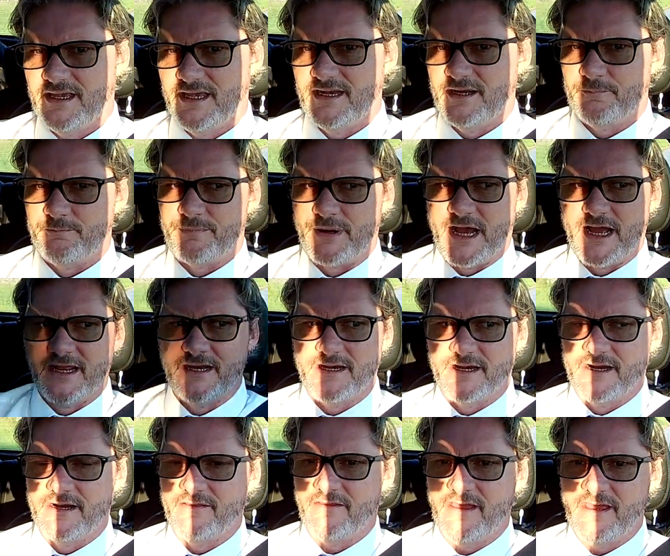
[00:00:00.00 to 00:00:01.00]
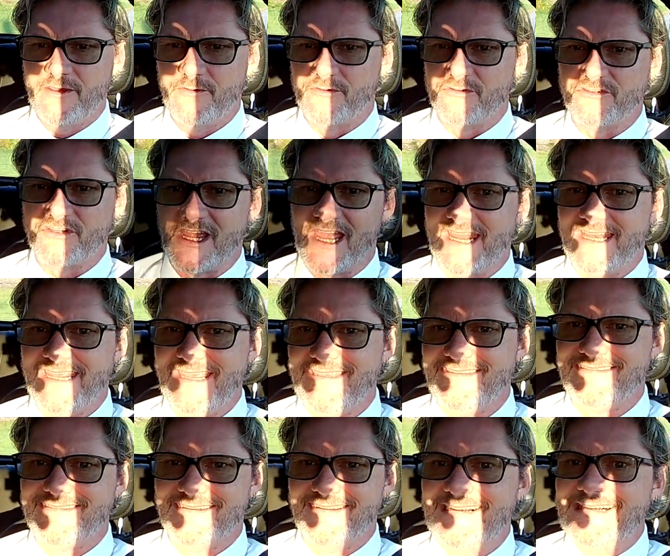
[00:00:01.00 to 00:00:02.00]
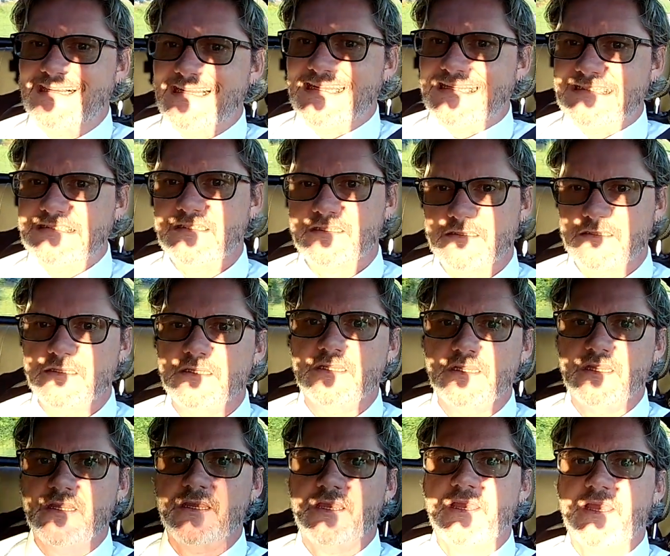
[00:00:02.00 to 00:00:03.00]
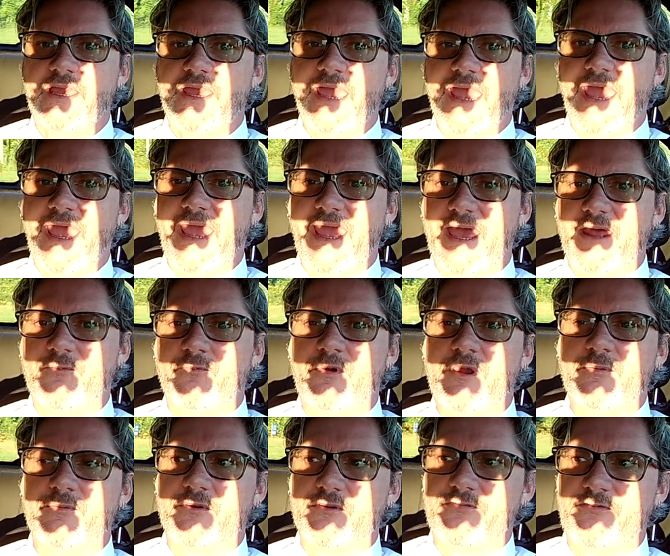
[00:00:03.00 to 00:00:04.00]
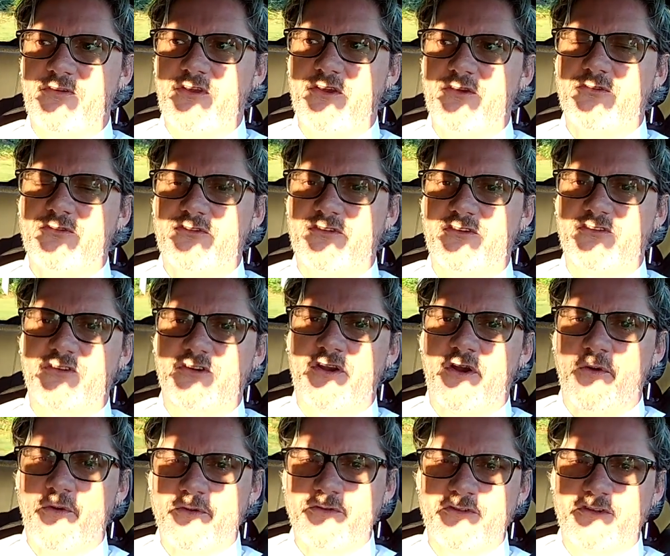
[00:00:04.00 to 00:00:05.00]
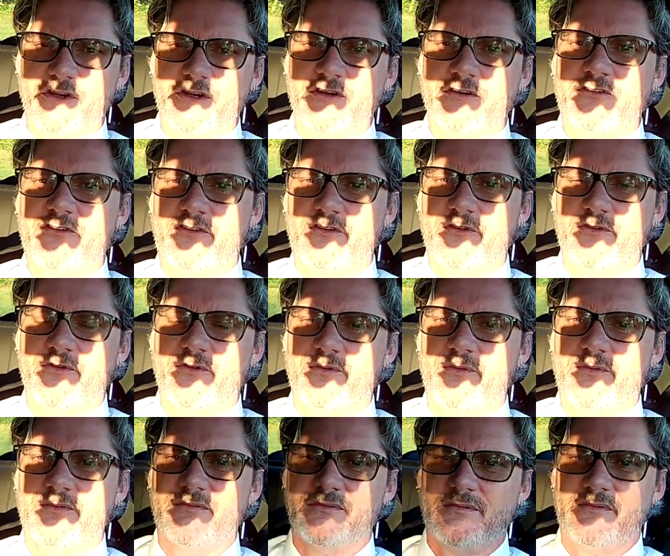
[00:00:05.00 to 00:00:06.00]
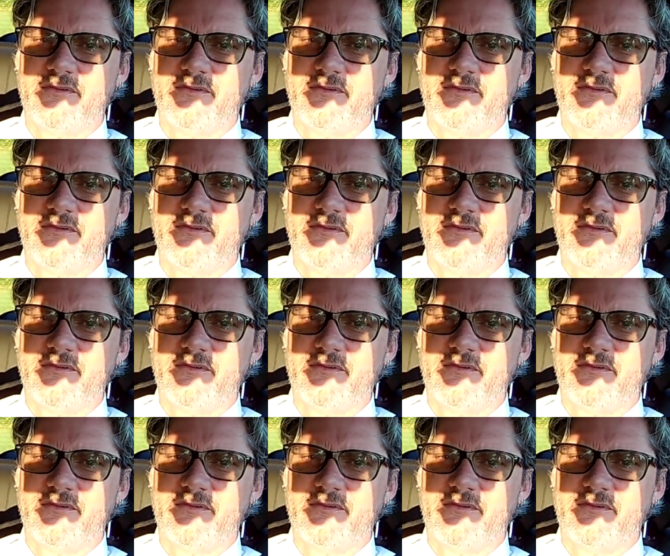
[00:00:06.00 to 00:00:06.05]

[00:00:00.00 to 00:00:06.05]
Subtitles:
a binary language, and he's not. And we refuse as a culture to